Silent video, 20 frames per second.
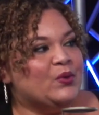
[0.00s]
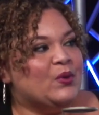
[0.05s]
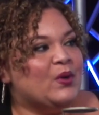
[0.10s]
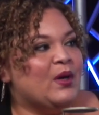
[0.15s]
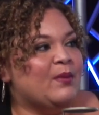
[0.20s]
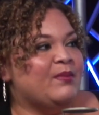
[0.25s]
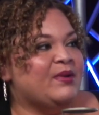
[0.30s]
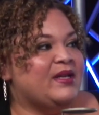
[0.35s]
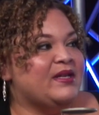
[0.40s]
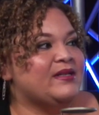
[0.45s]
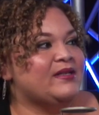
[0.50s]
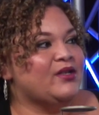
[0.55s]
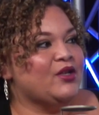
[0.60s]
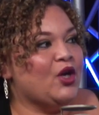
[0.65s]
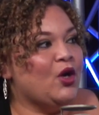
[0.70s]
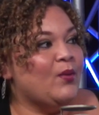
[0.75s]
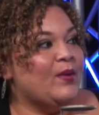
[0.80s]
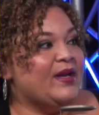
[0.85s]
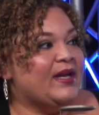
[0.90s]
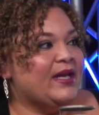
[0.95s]
companies to
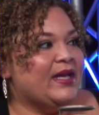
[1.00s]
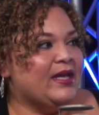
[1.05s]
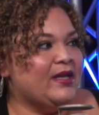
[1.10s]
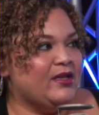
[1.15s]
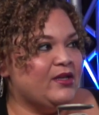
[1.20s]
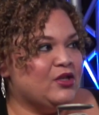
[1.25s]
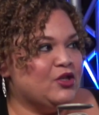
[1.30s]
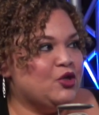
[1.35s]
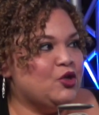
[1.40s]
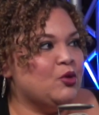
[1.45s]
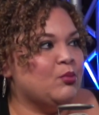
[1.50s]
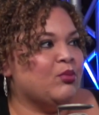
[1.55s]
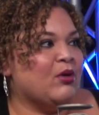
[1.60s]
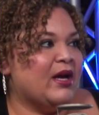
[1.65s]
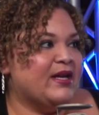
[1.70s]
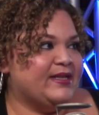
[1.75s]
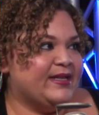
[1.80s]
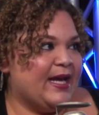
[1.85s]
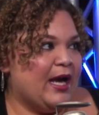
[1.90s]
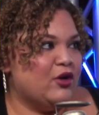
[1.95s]
go in and continue to
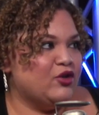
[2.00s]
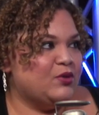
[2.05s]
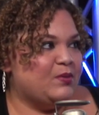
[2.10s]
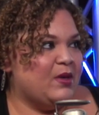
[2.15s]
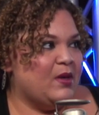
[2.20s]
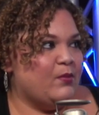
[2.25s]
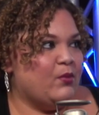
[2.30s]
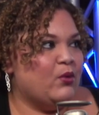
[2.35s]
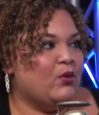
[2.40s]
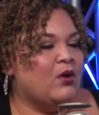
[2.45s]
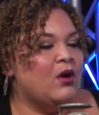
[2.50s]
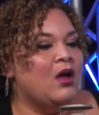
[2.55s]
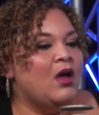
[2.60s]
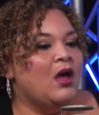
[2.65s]
price gouge people.